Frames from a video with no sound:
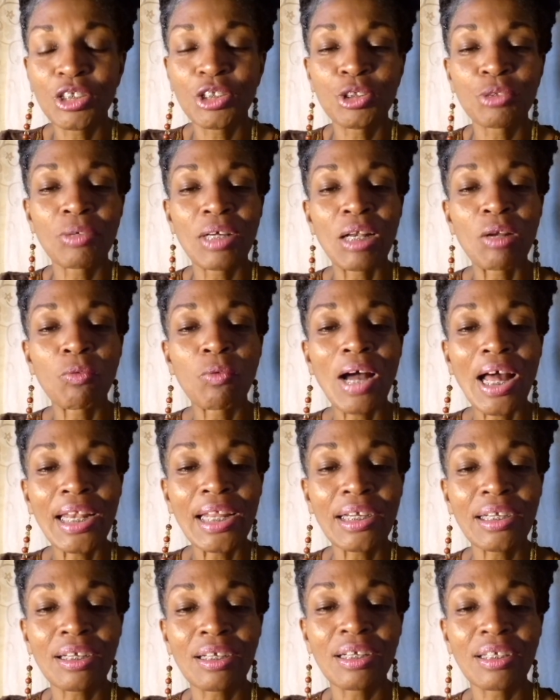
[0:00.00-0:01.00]
Joel
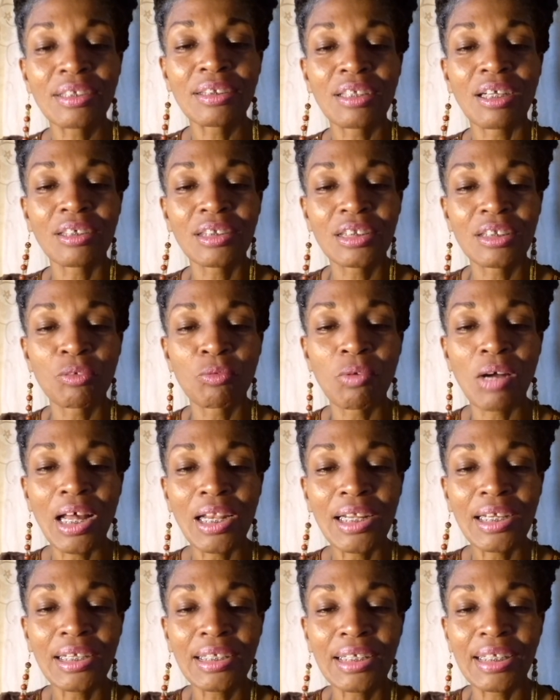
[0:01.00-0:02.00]
Wallach. Dr.
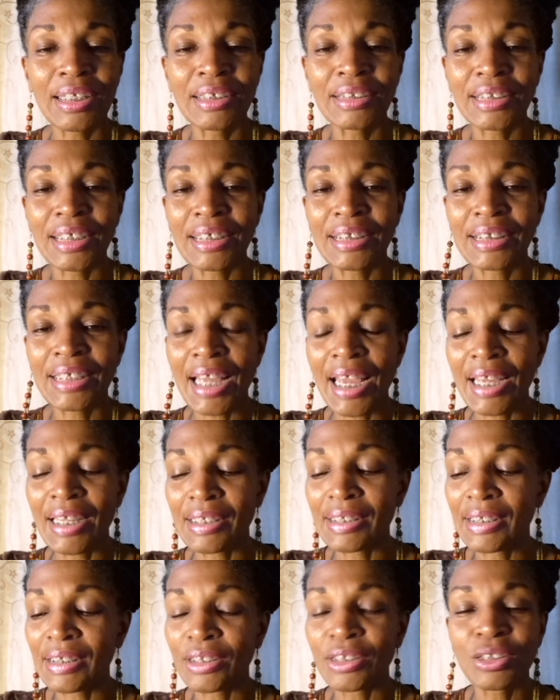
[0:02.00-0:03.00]
Wallach is a
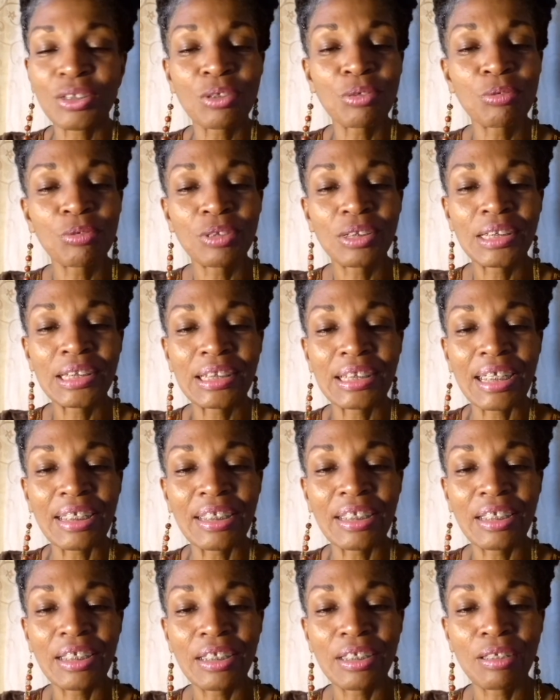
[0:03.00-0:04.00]
scientist who
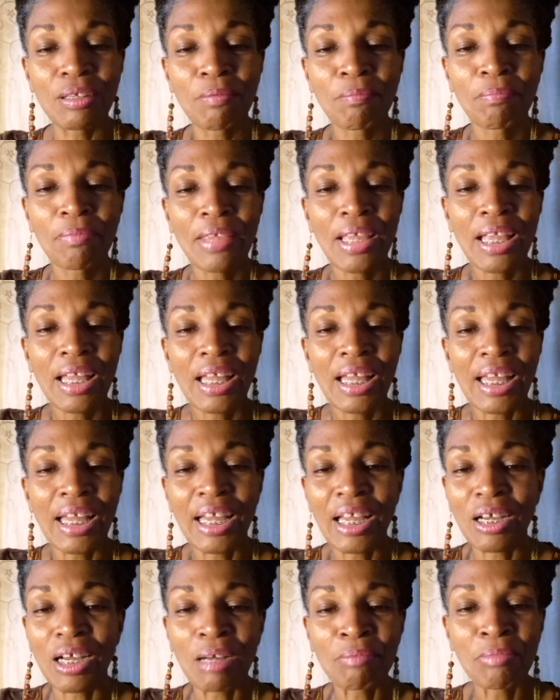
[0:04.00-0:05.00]
studied
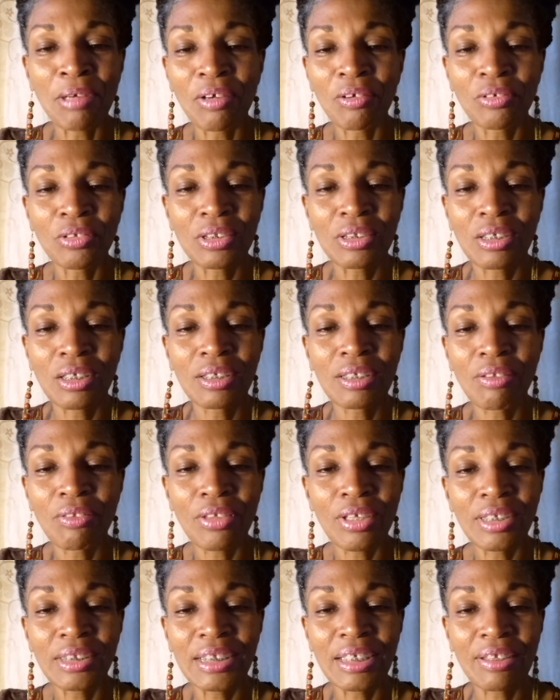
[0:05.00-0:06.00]
about
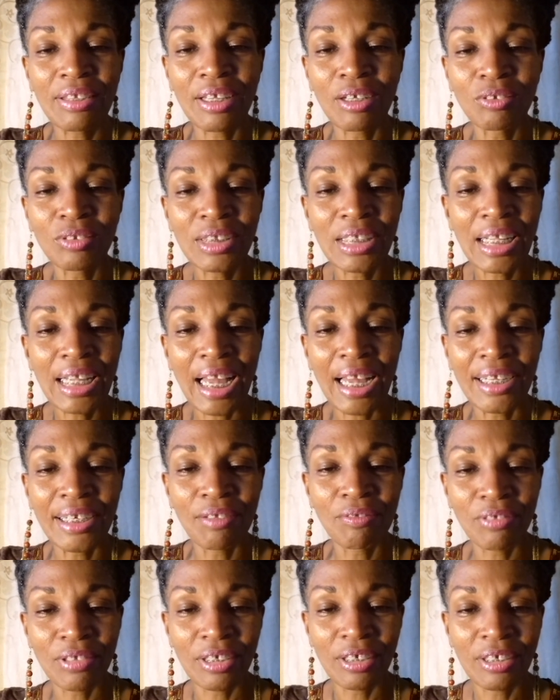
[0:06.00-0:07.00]
30,000
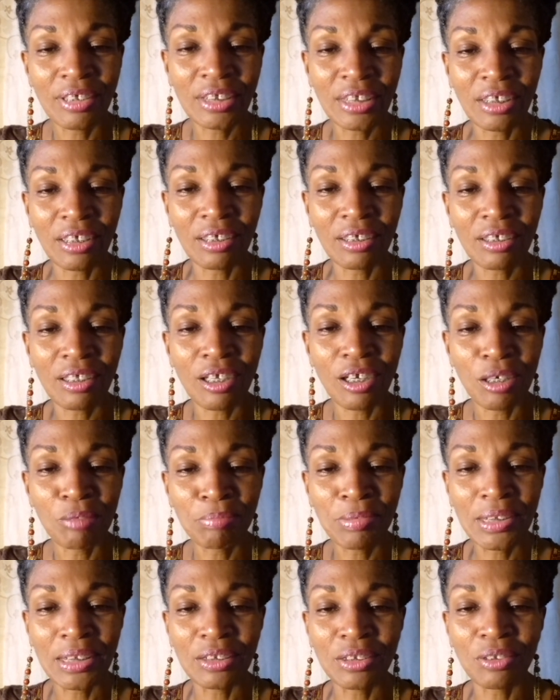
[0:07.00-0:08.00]
cadavers or
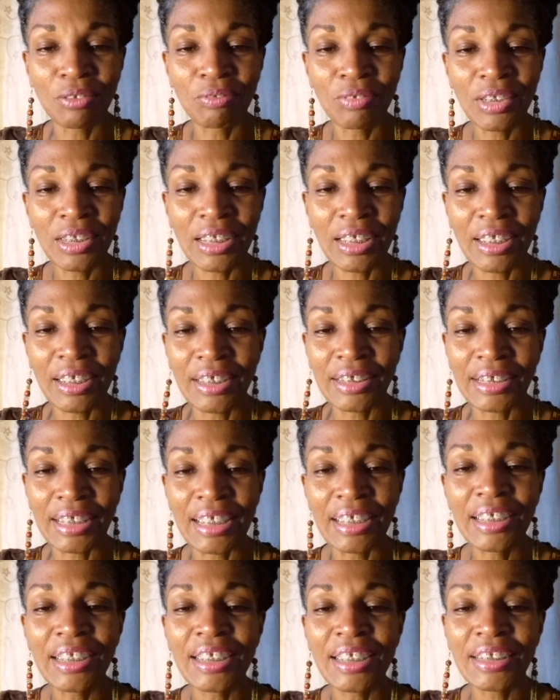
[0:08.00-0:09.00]
corpses over the years,
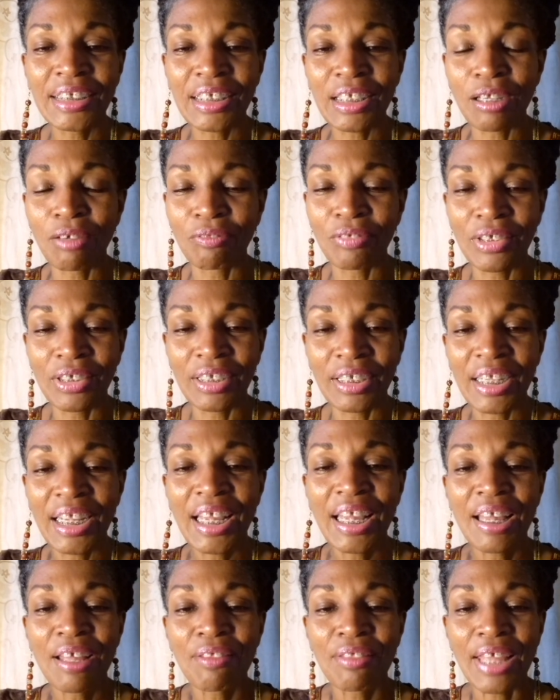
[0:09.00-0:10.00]
and he discovered
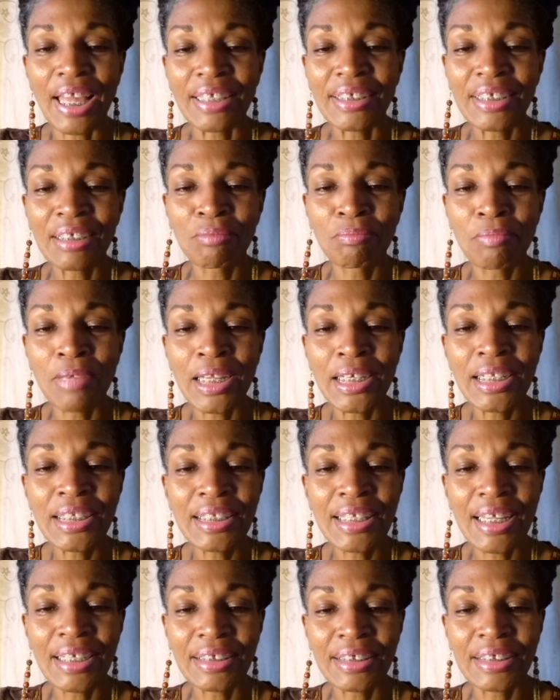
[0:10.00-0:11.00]
that in many
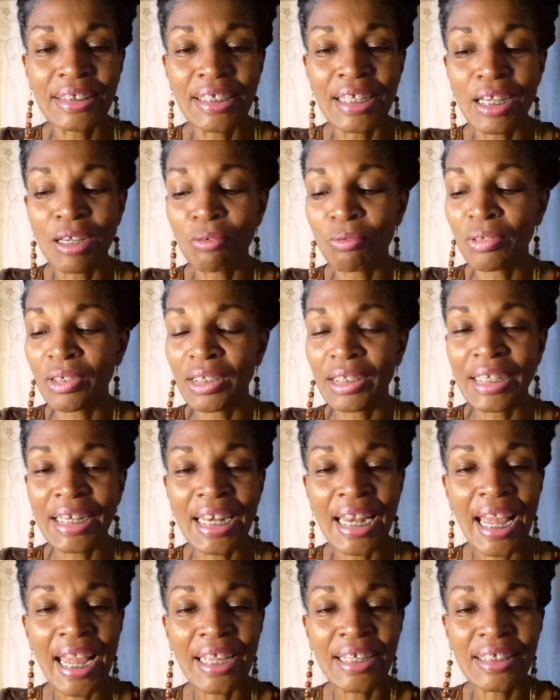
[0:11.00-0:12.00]
deaths there were
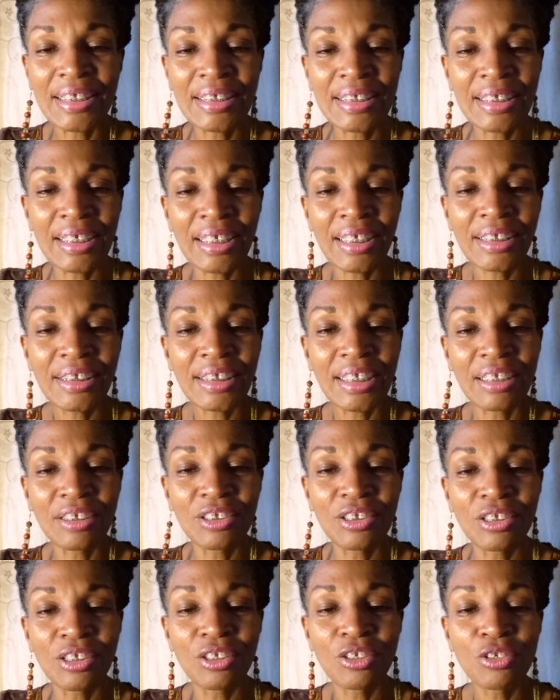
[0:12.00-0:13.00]
90
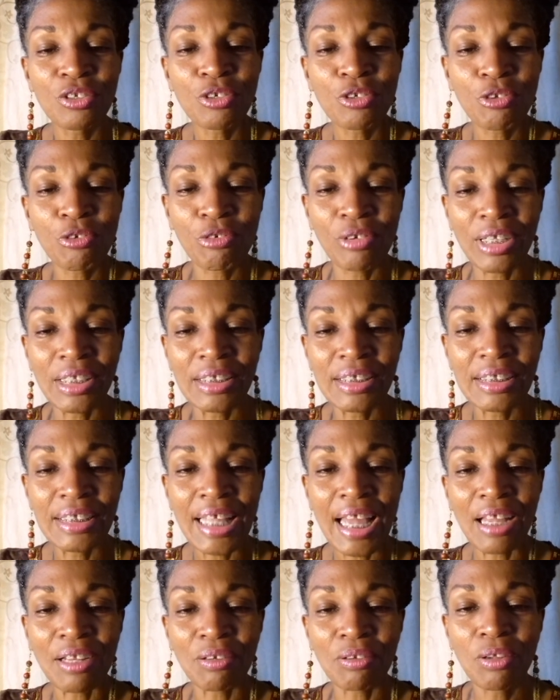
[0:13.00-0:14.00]
essential nutrients
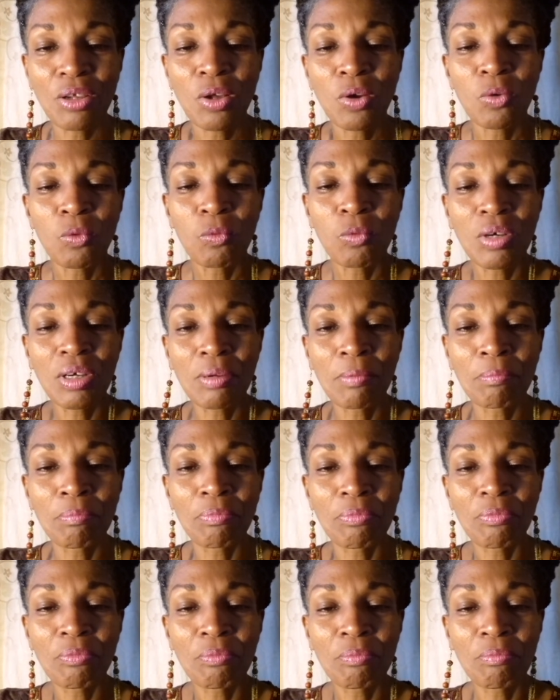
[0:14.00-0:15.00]
that
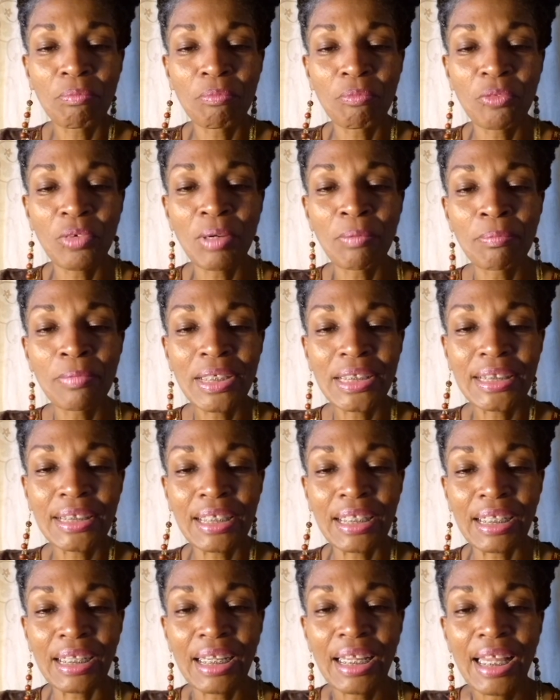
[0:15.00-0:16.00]
were
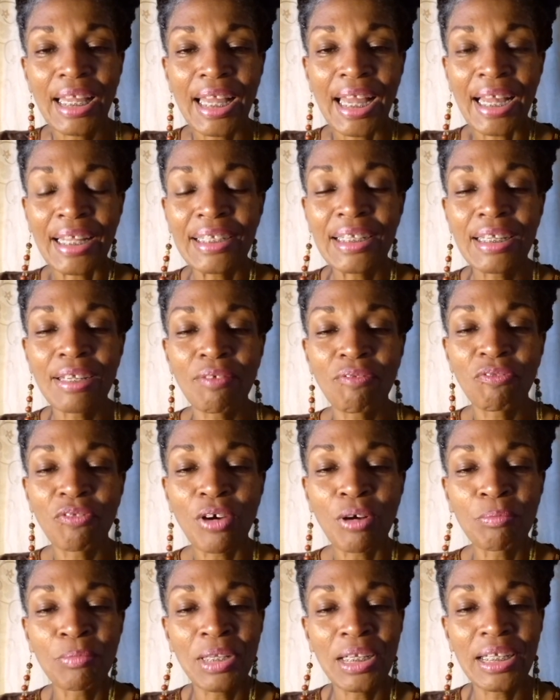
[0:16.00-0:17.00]
missing, and he
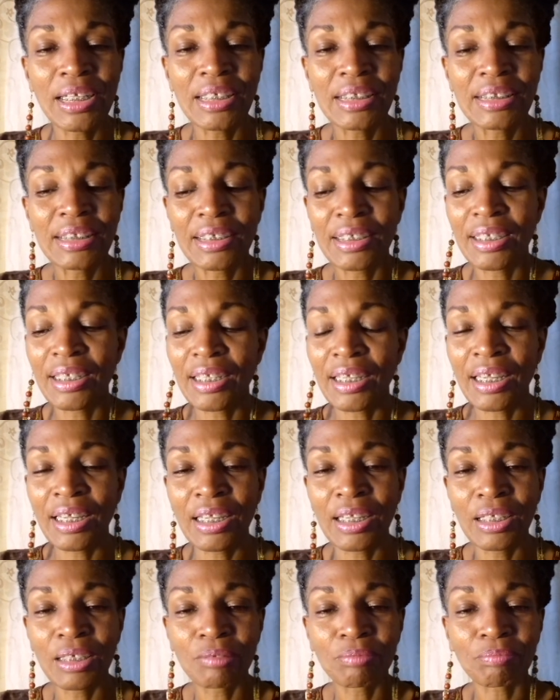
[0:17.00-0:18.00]
formulated
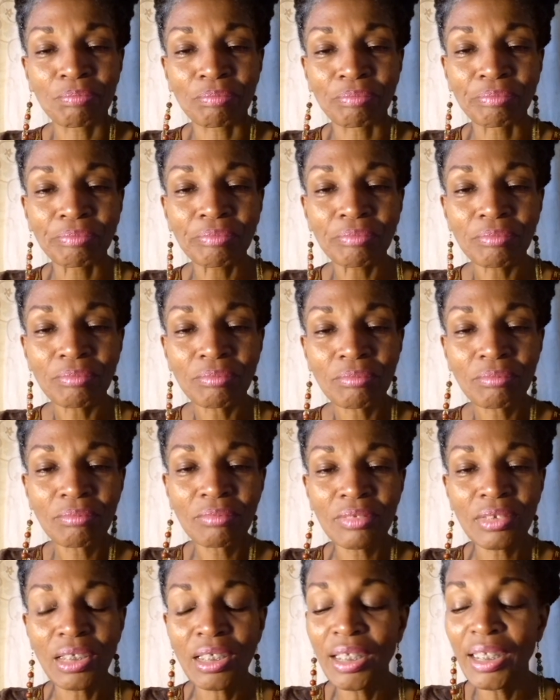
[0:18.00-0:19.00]

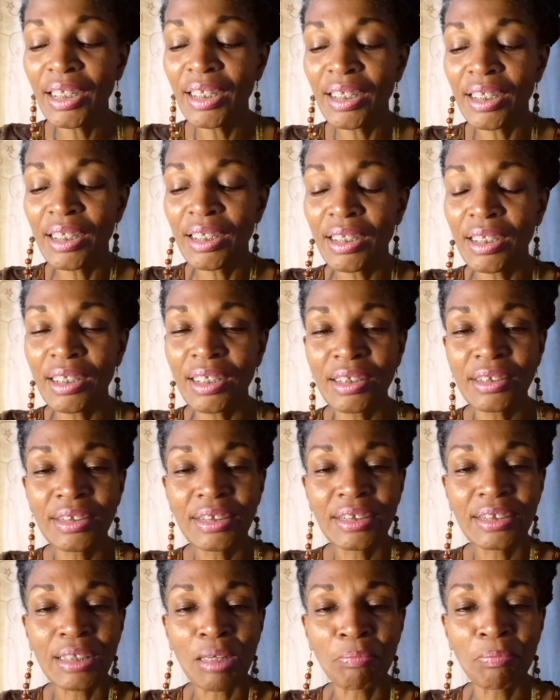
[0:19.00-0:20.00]
a
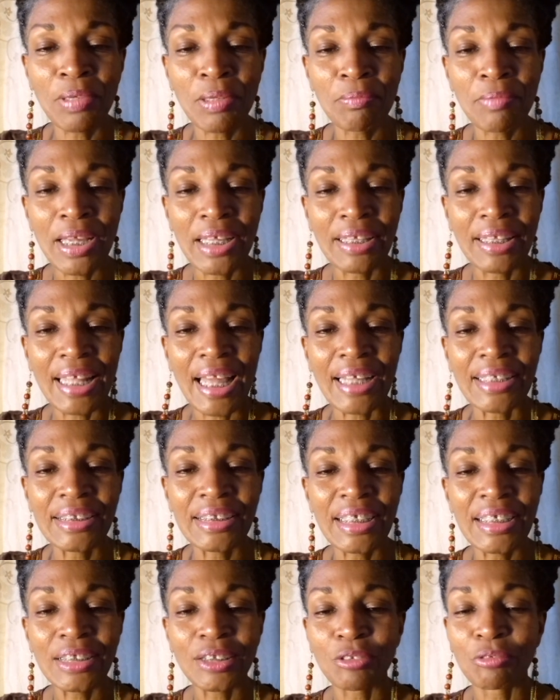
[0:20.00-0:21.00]
supplement that
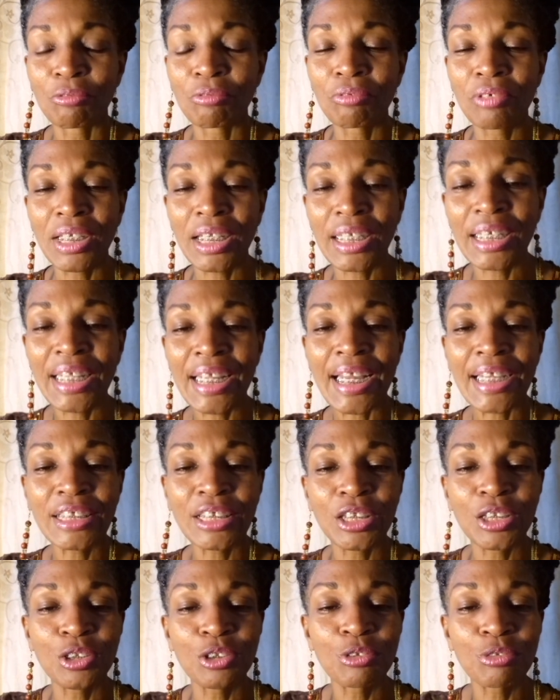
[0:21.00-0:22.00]
is really
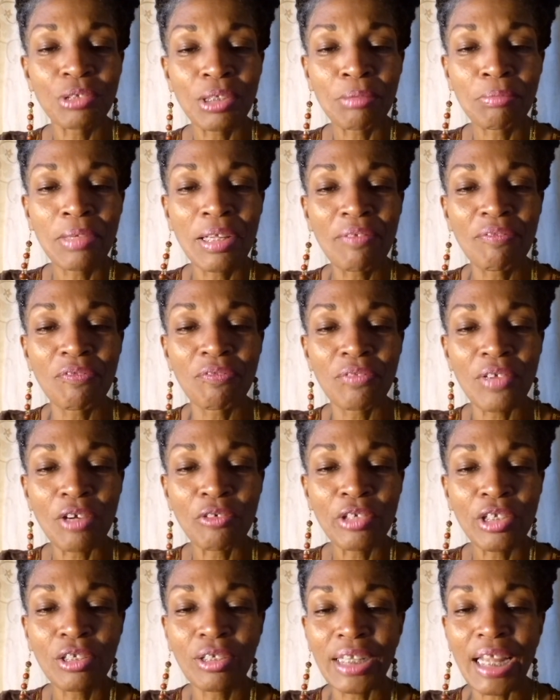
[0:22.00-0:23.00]
extremely
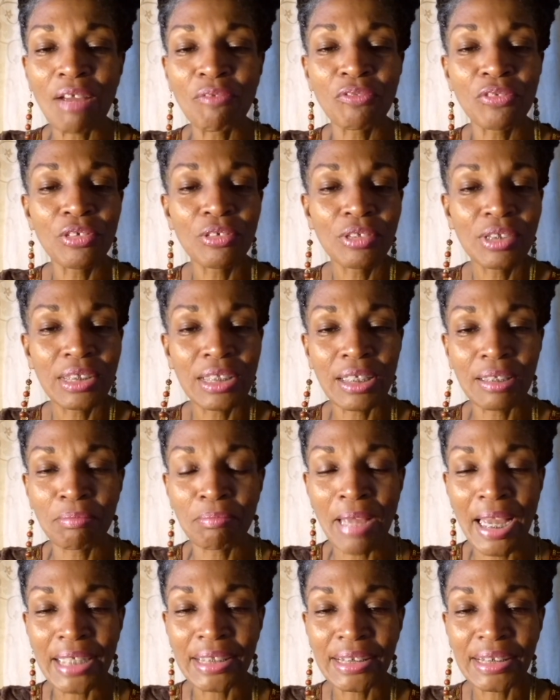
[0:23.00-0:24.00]
very good. I've used it
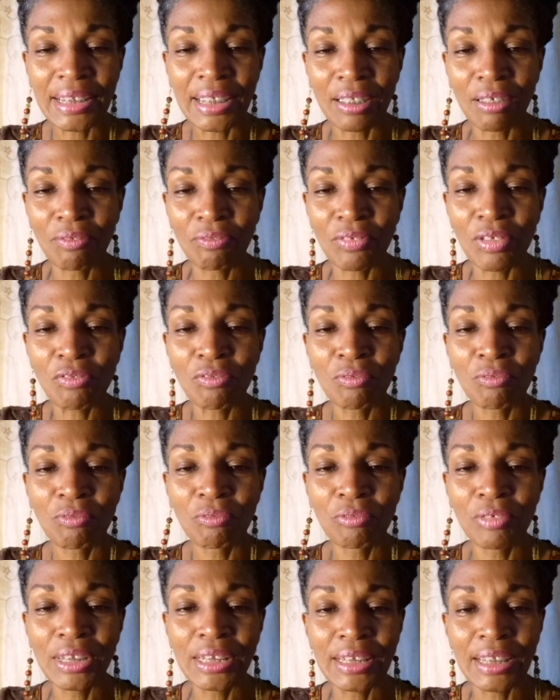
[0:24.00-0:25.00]
myself even
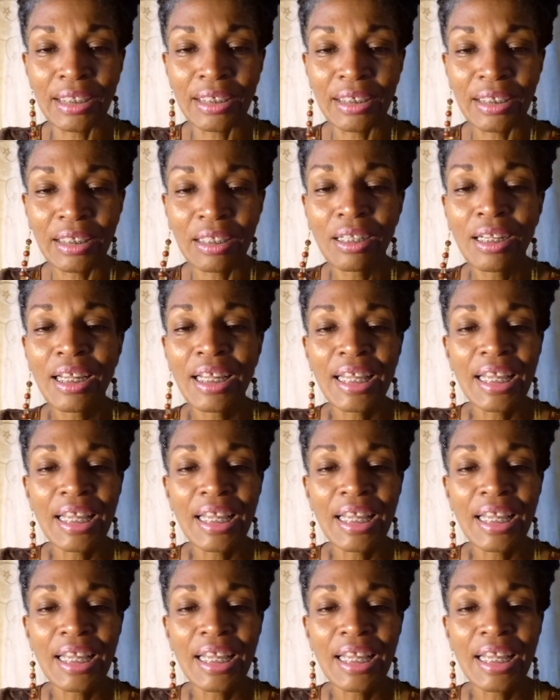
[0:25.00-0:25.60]
recently.